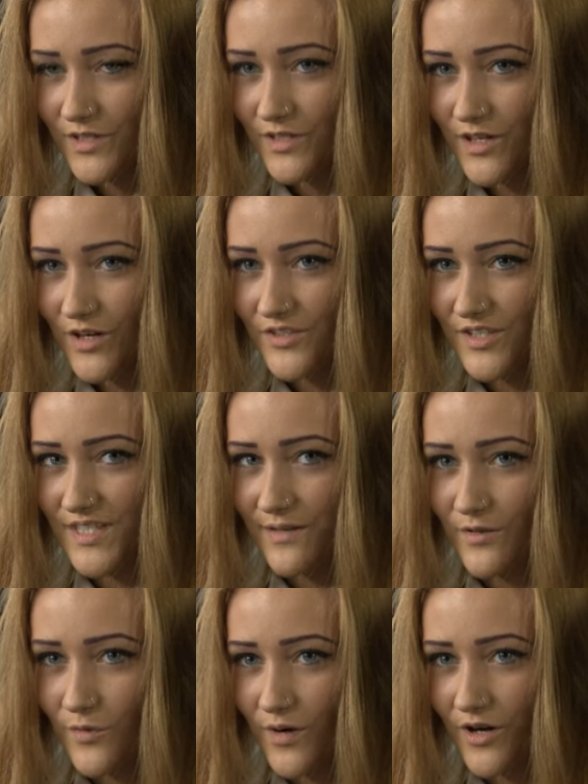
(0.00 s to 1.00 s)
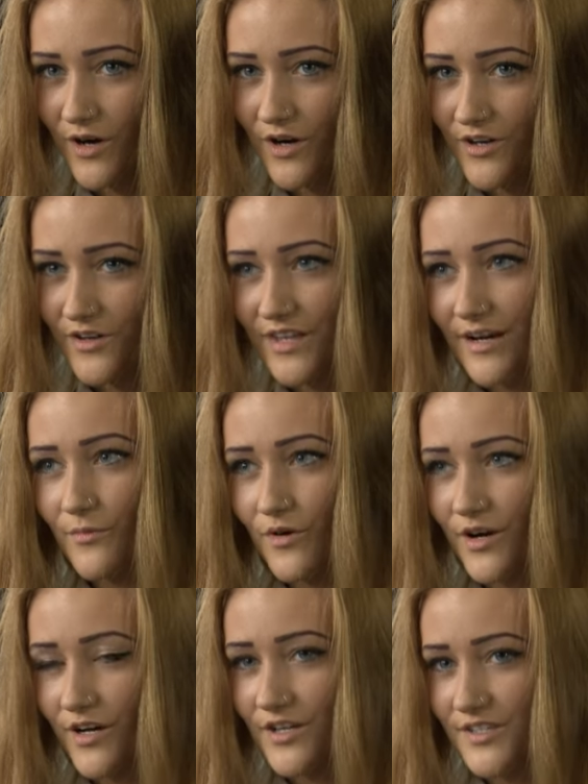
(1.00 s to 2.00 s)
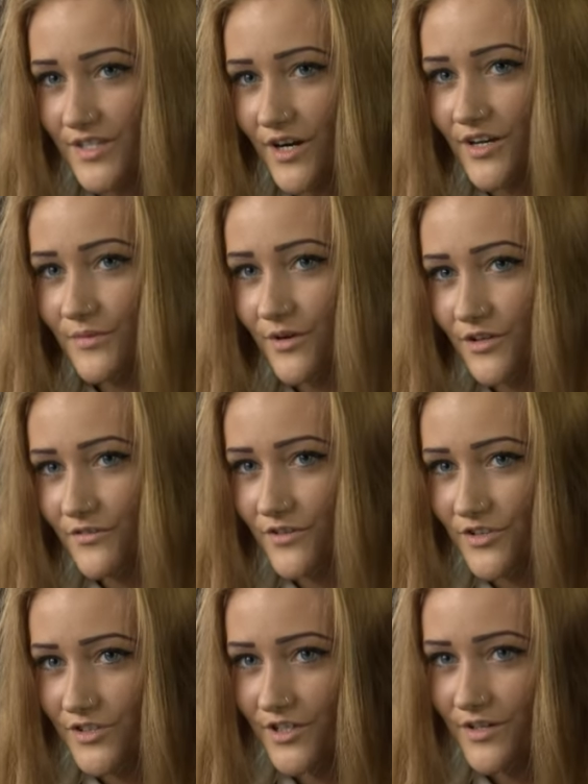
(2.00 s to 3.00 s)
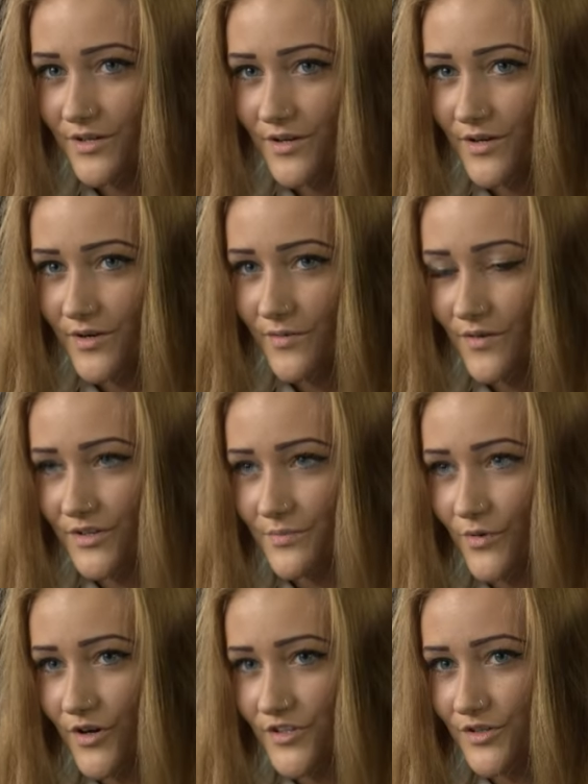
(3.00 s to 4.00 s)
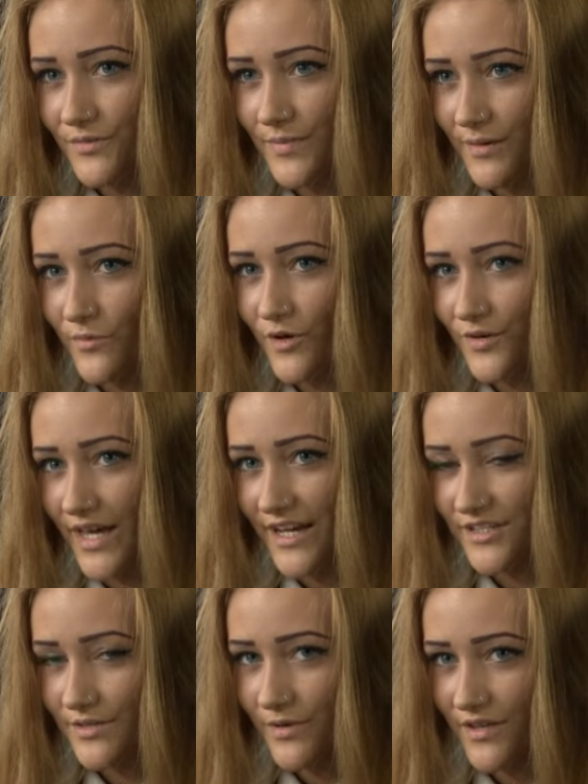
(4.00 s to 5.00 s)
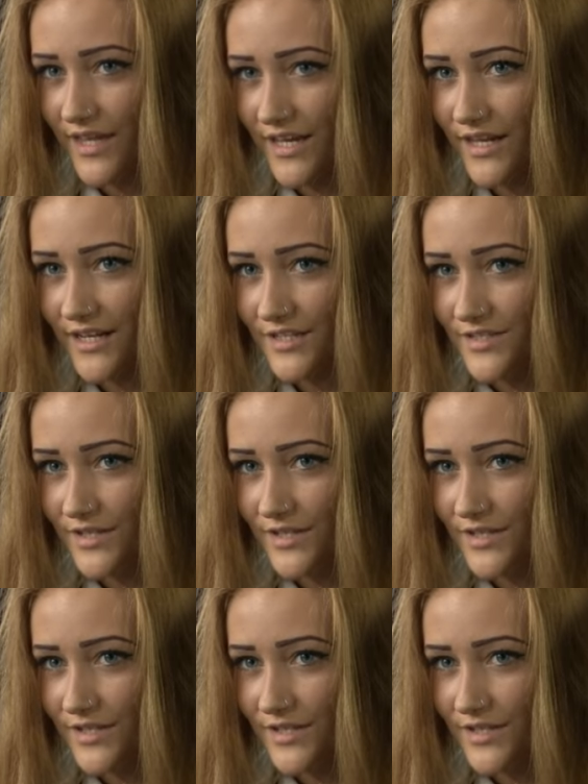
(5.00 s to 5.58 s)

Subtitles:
Girls just seem to work harder. They're more concerned about their future, whereas boys are a bit more relaxed about that kind of